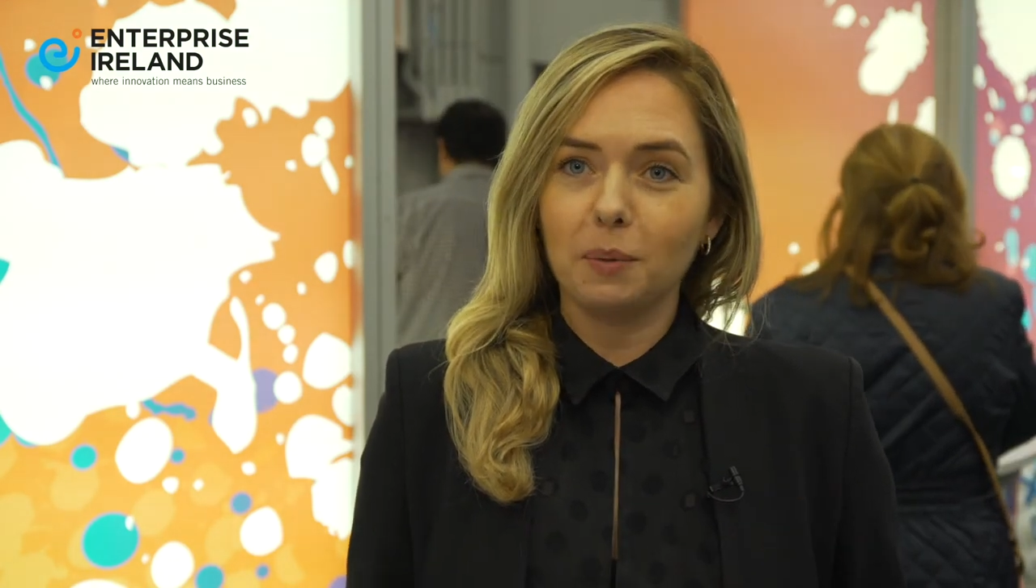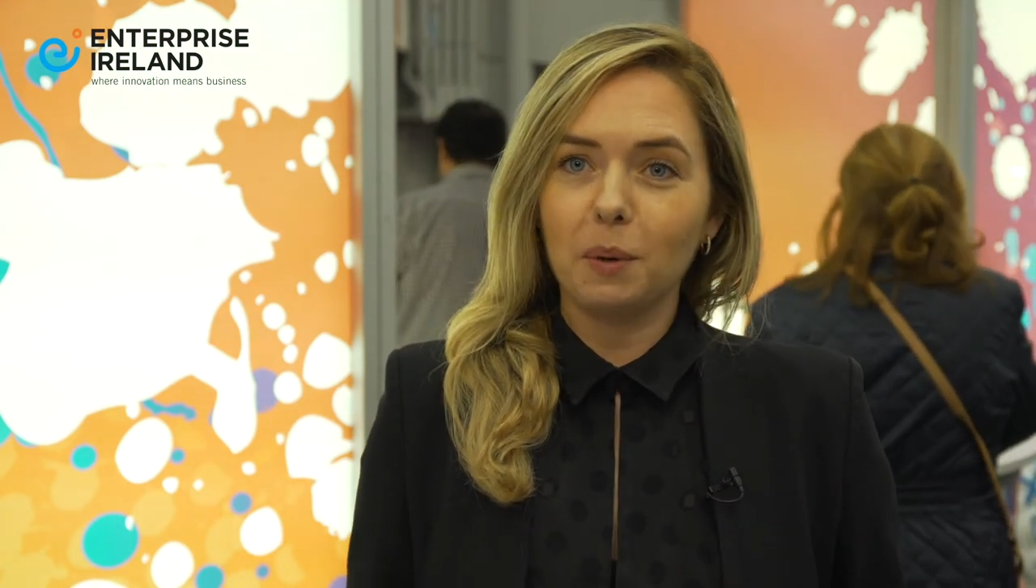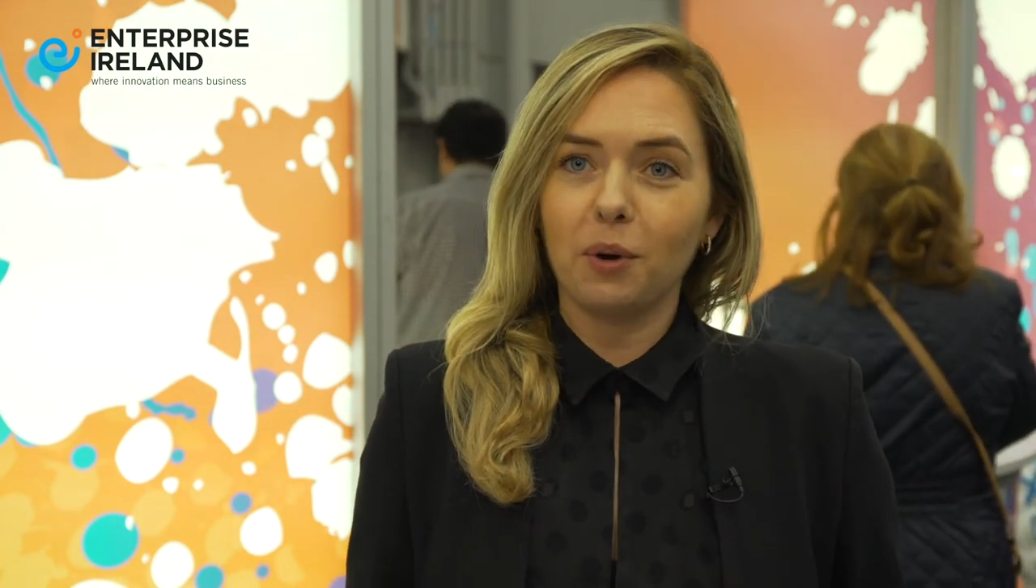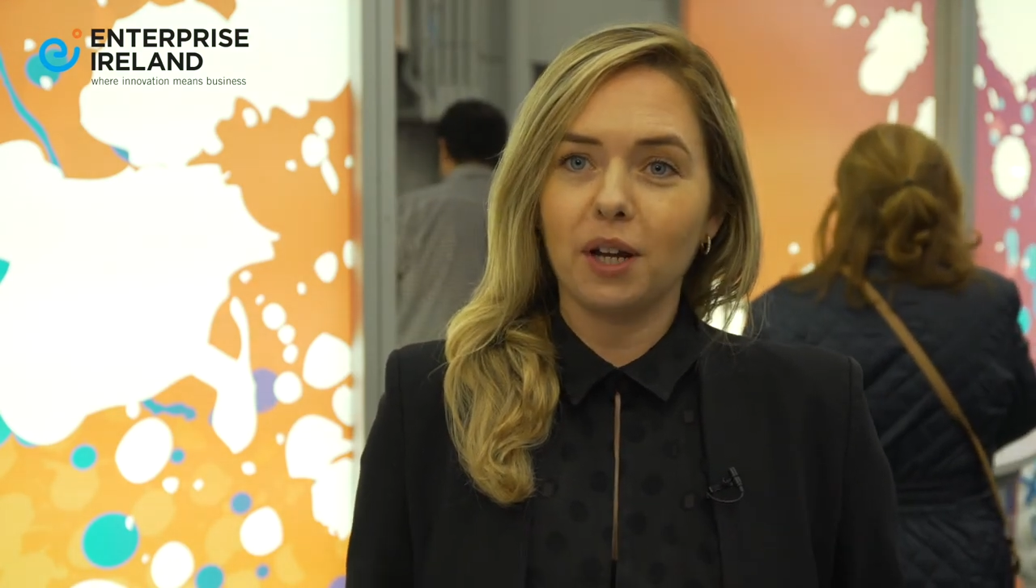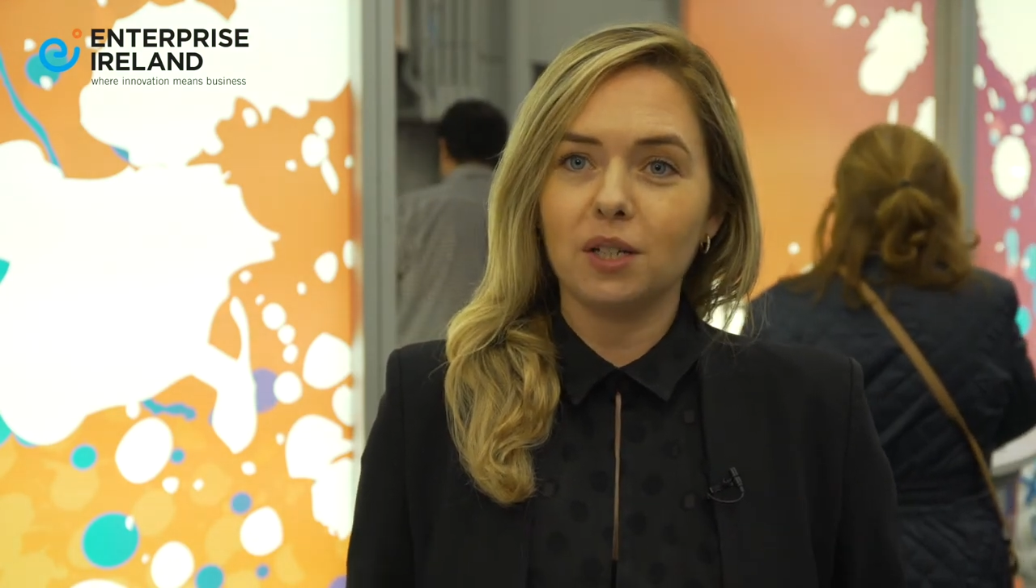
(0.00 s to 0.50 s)
that
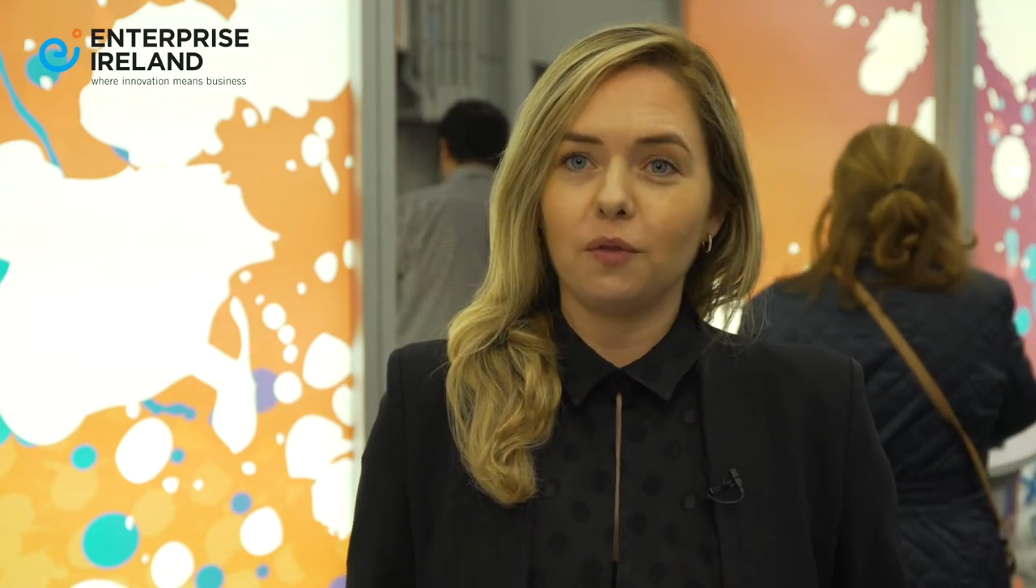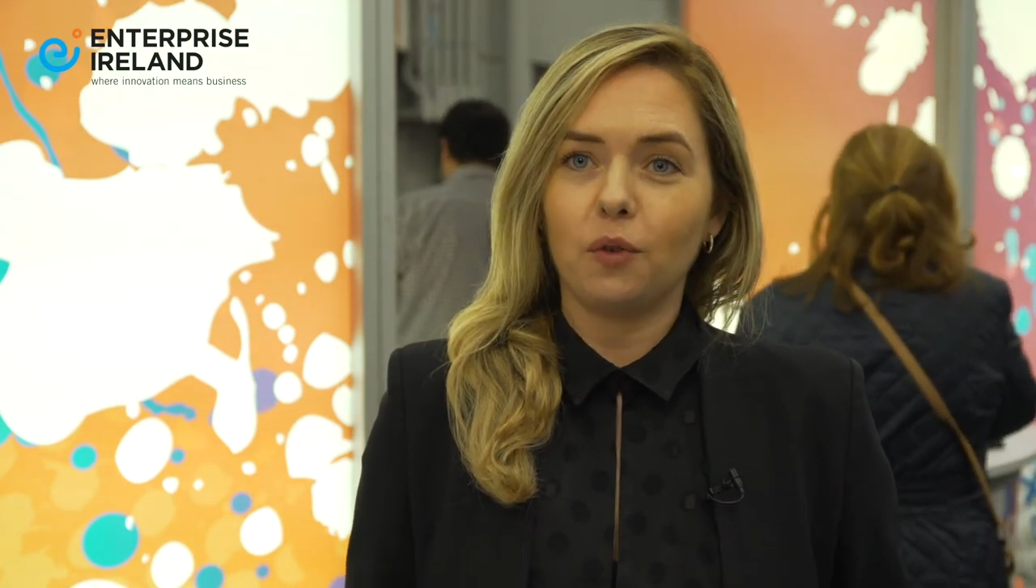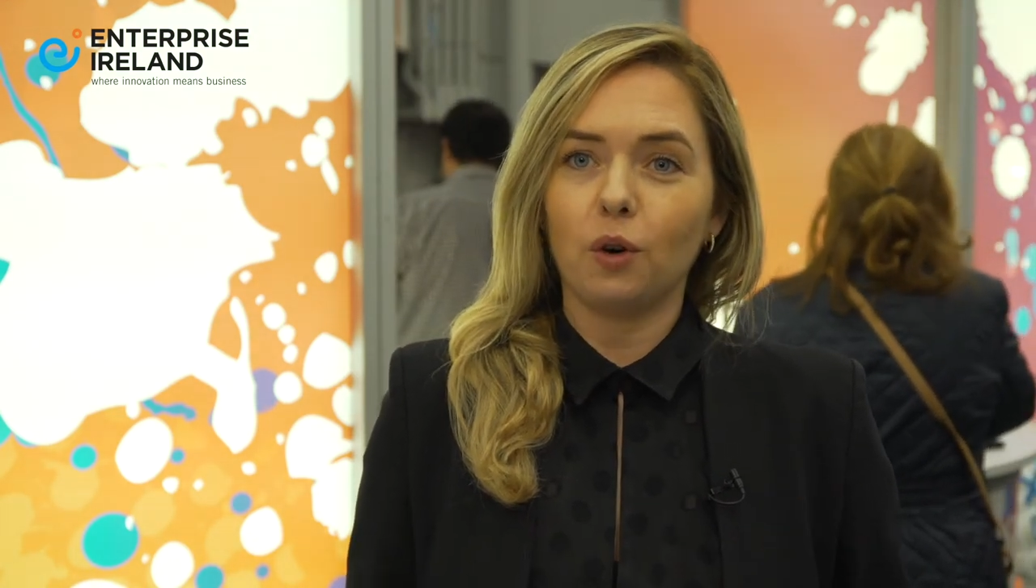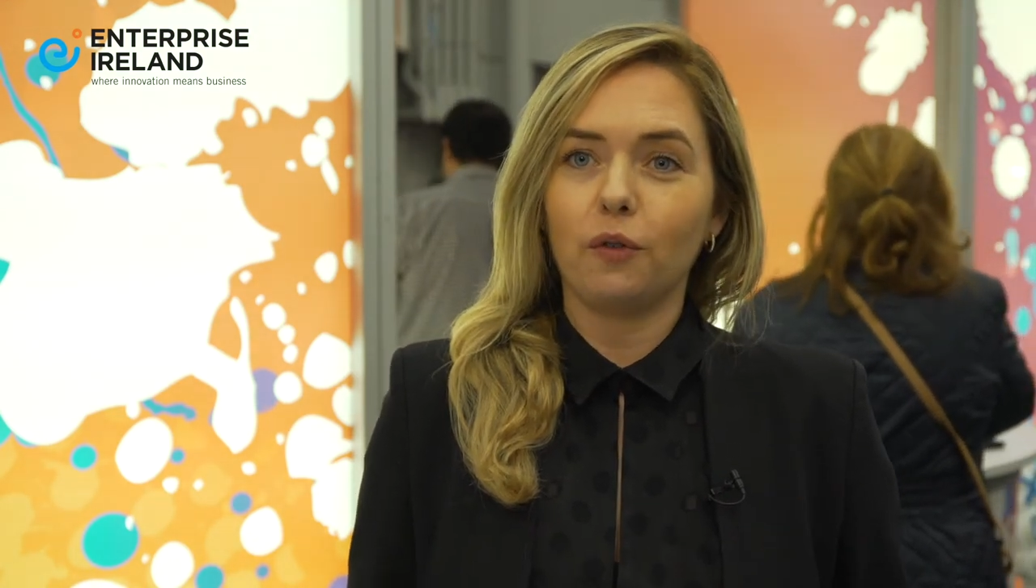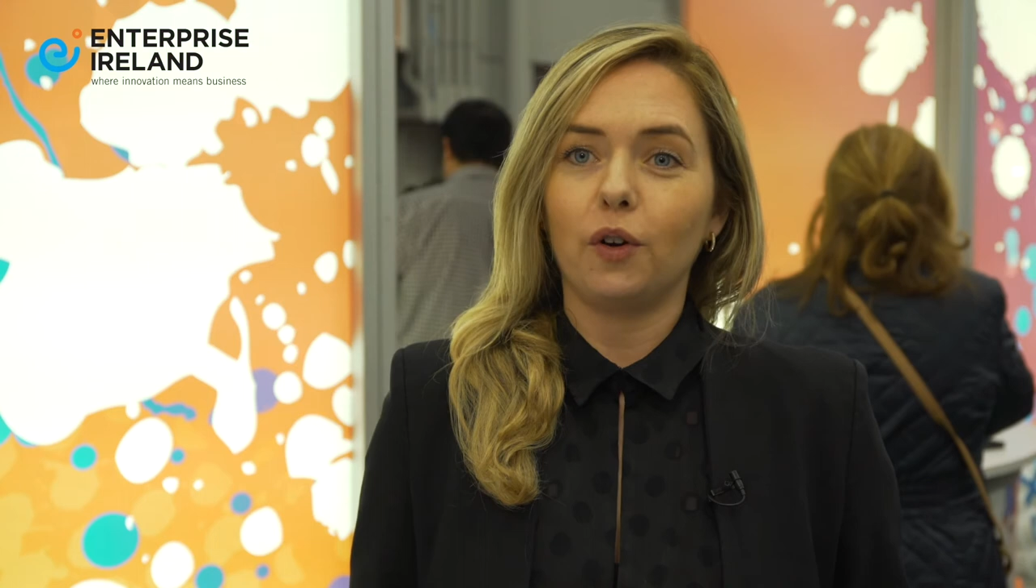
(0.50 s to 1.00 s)
we bring to the
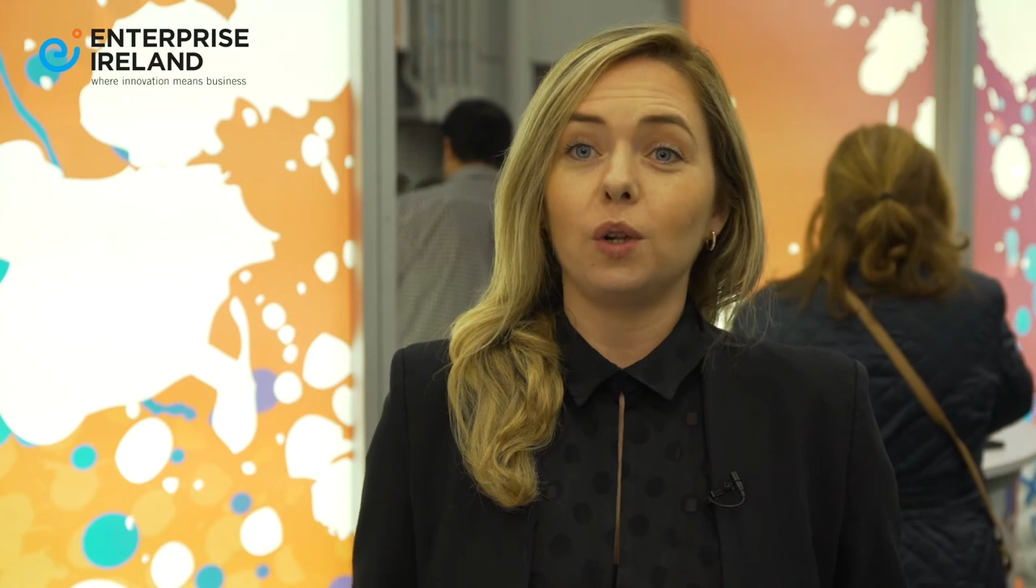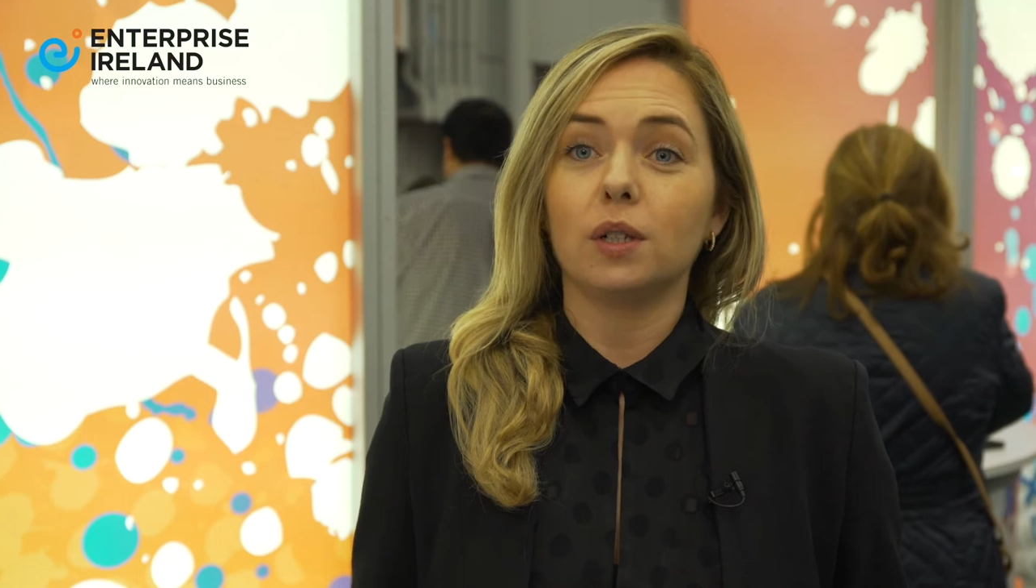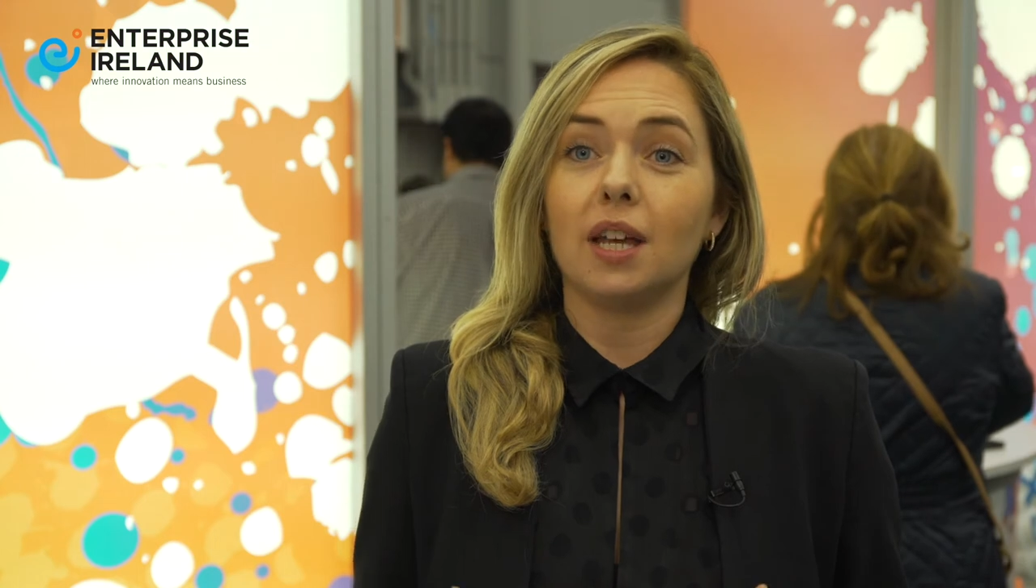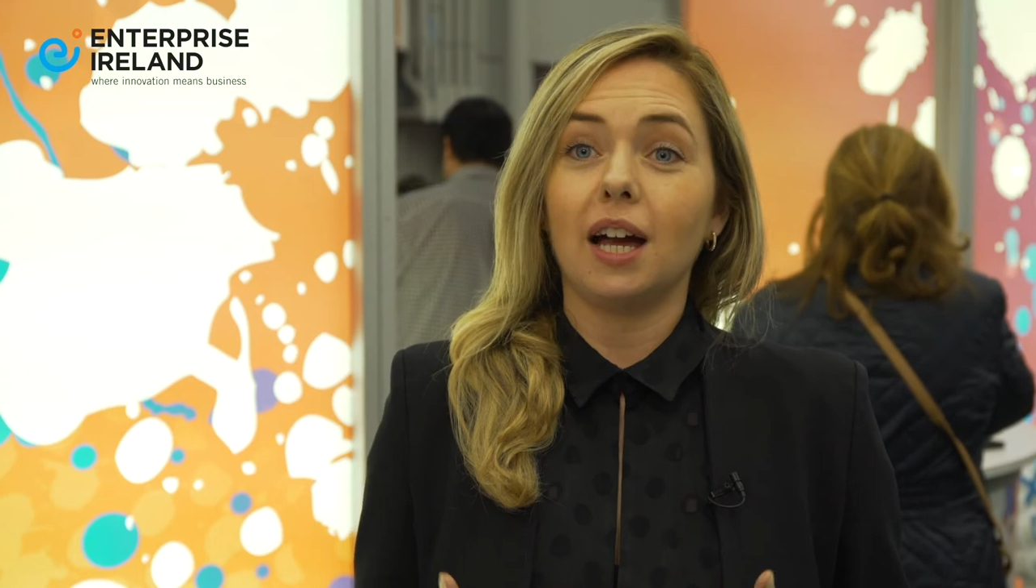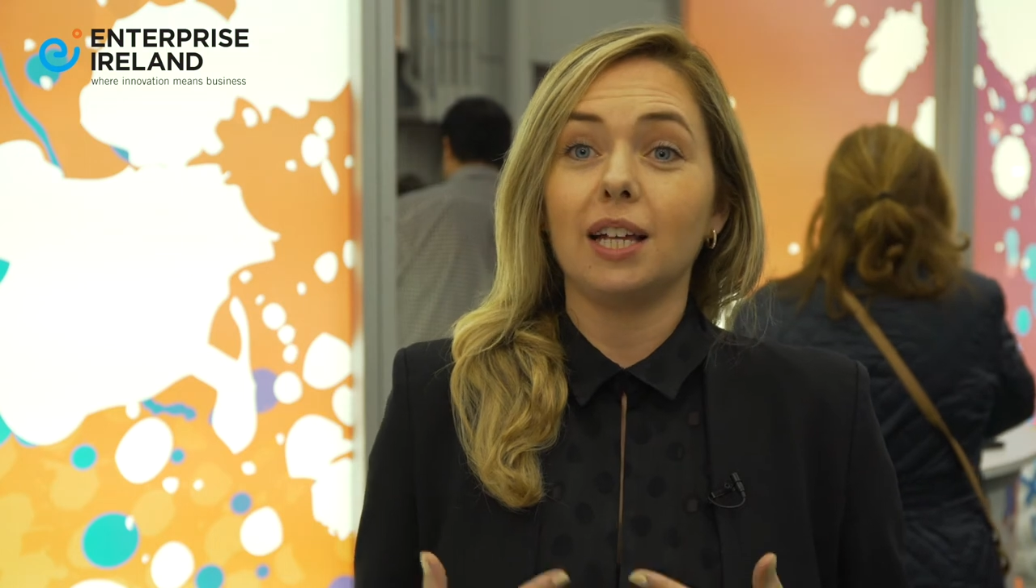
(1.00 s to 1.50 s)
forefold